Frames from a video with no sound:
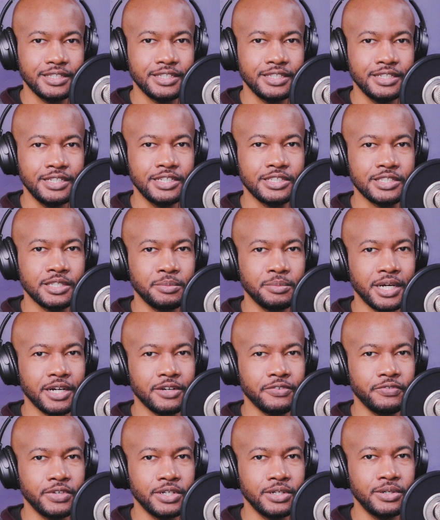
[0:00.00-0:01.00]
condenser
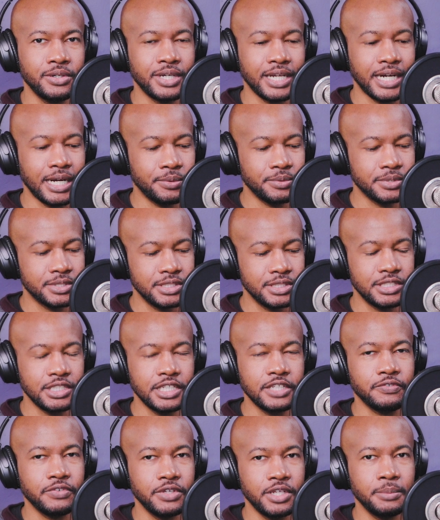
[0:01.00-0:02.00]
microphone, and I would
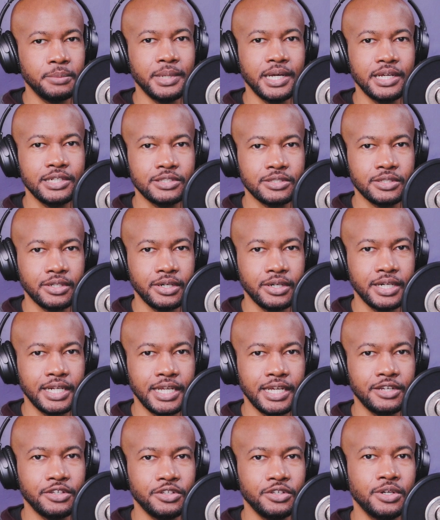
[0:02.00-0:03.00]
suggest for anybody starting
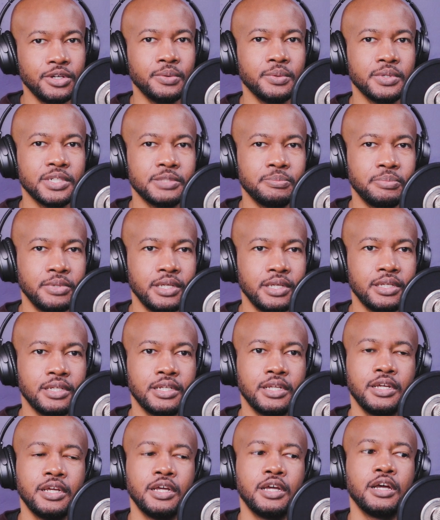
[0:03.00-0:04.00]
out, you don't want to spend
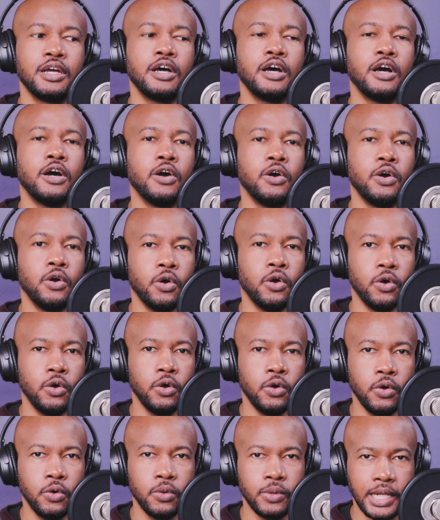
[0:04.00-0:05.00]
a
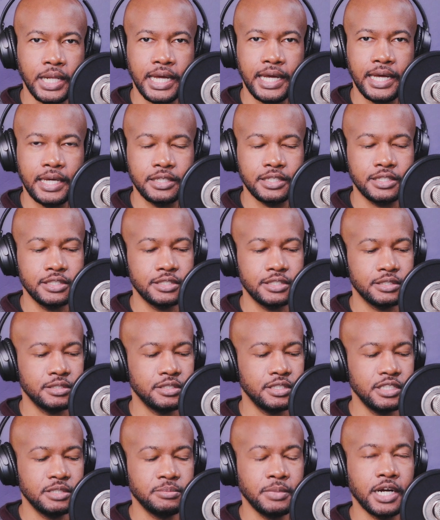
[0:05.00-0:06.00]
whole lot because
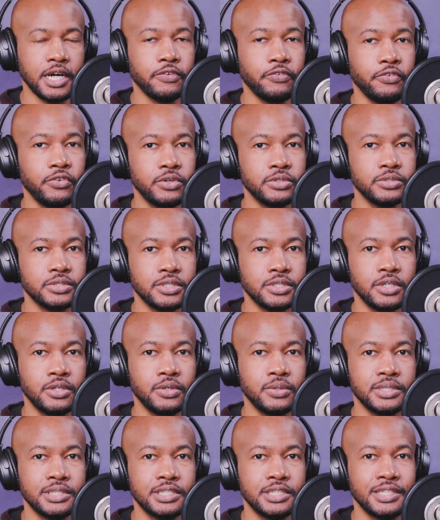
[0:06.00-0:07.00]
these microphones
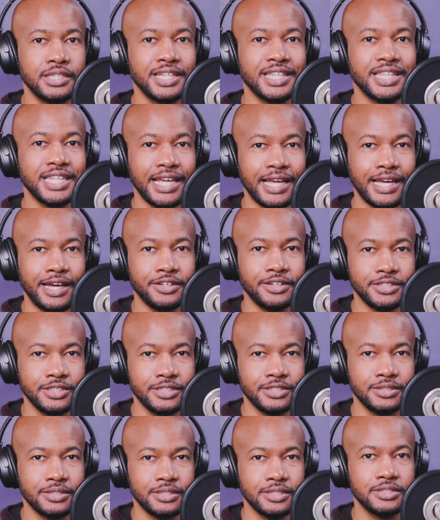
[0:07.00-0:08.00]
go into the
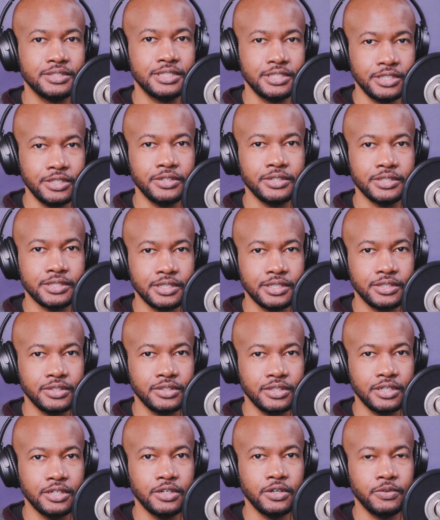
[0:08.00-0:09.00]
thousands. Seriously,
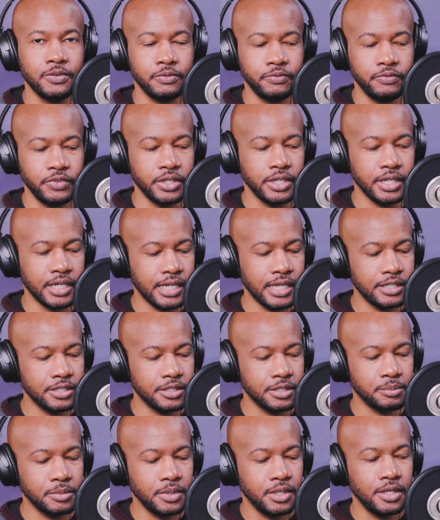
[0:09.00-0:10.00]
they go very high
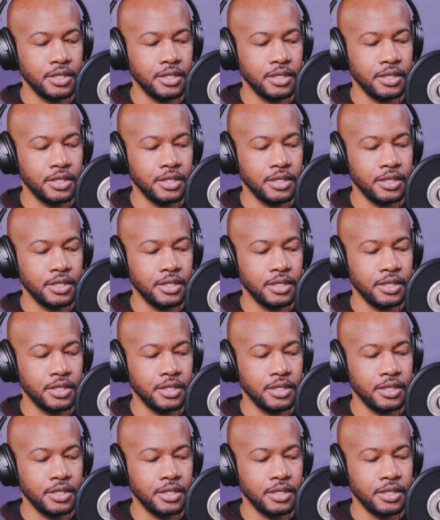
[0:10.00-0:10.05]
up.